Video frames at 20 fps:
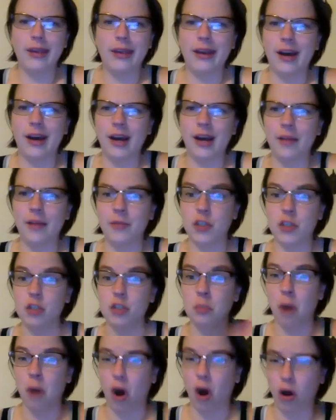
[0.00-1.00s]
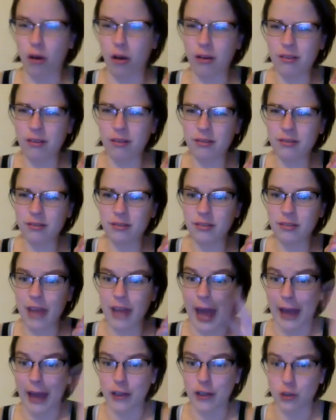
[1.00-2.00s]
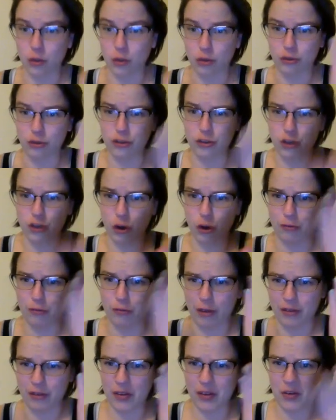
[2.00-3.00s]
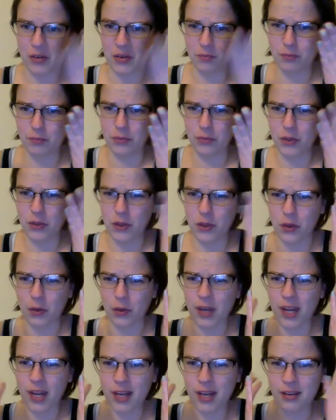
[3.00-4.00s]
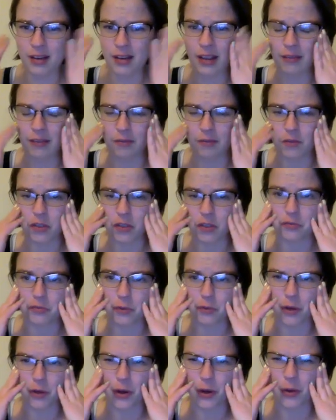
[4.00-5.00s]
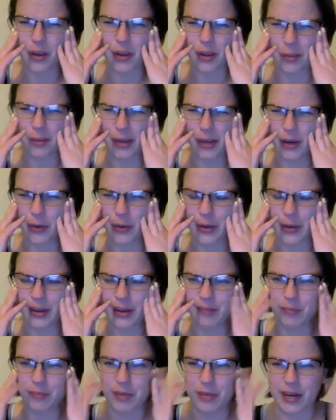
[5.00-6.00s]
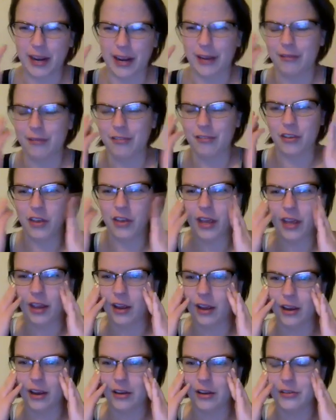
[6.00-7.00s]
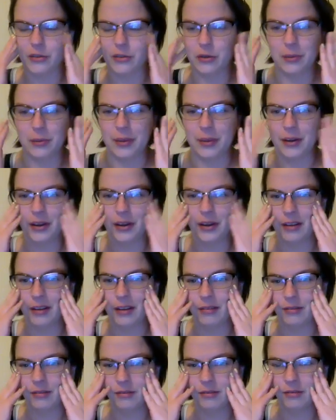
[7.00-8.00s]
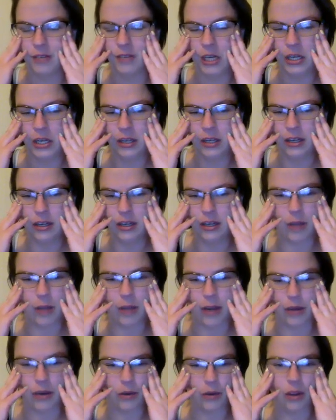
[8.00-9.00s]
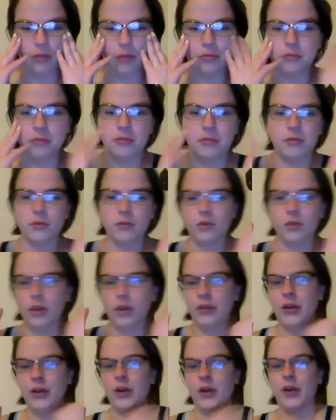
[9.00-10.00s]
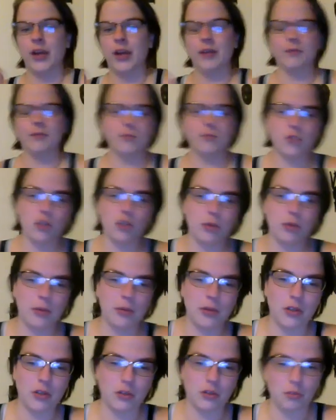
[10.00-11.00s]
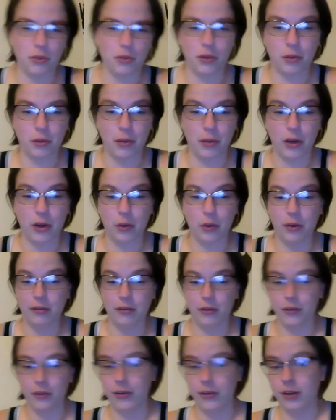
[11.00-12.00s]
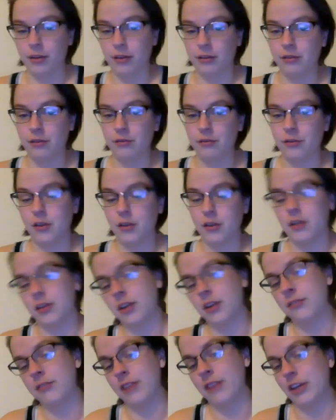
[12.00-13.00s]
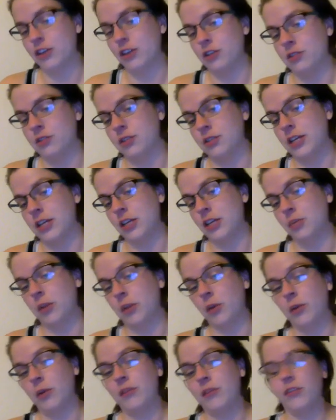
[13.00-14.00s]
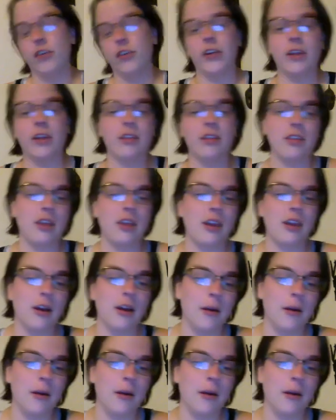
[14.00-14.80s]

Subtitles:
a small actual stove oven unit and just foregoing a microwave. But I feel like I also am going to need a microwave every now and again. So maybe just putting the microwave underneath the convection / microwave underneath the